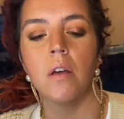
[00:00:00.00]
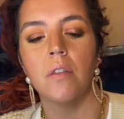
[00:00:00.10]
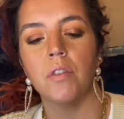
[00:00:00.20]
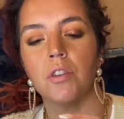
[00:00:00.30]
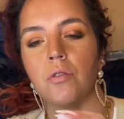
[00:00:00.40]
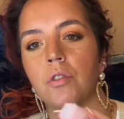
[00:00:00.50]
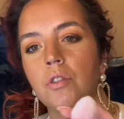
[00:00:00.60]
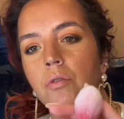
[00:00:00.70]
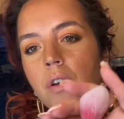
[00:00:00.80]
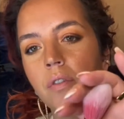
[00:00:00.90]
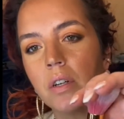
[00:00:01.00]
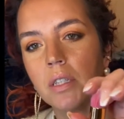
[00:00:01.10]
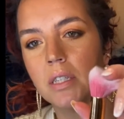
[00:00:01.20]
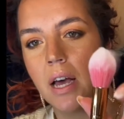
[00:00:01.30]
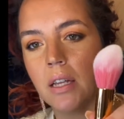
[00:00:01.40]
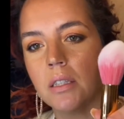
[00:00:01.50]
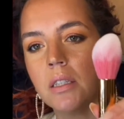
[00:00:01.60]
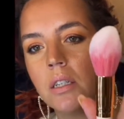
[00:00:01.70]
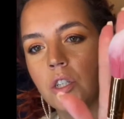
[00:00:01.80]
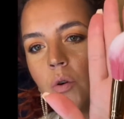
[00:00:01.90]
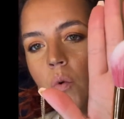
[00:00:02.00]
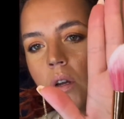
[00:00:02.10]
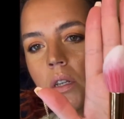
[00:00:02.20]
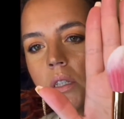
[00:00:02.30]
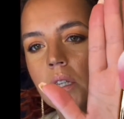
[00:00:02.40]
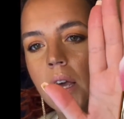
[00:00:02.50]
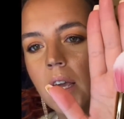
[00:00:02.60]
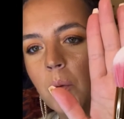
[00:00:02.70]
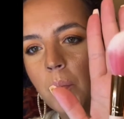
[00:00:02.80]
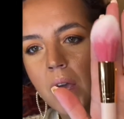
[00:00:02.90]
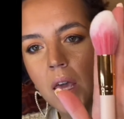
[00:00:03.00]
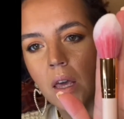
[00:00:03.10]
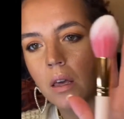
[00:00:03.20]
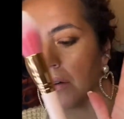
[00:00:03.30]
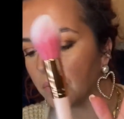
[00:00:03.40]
these are the two different sets. So one is like pink